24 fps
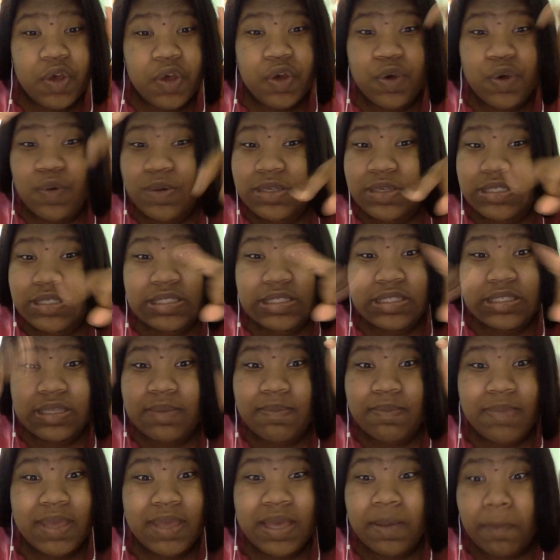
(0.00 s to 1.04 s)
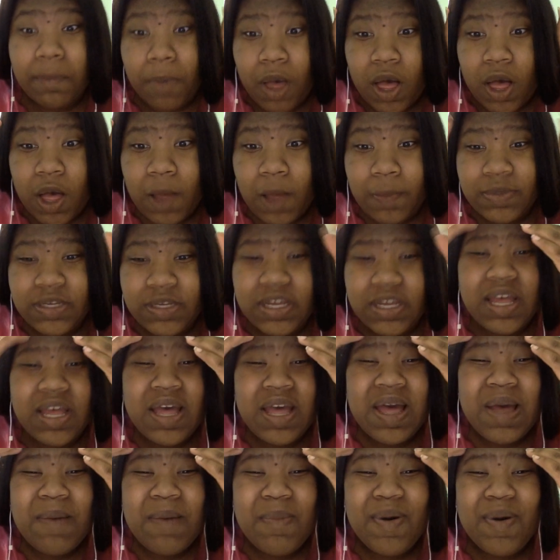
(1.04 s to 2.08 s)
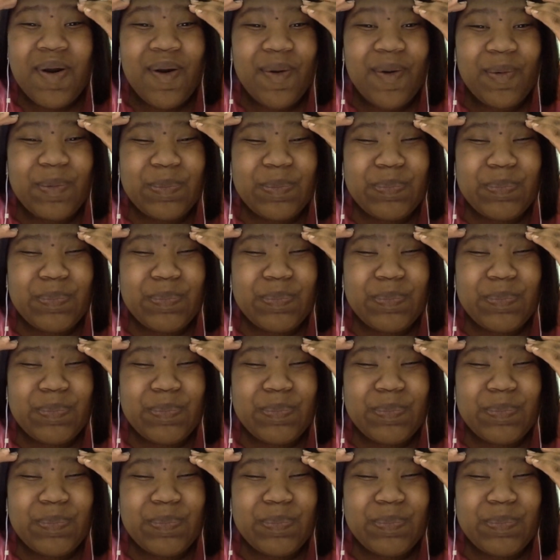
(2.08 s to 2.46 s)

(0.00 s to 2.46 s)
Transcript: who was being mobbed, but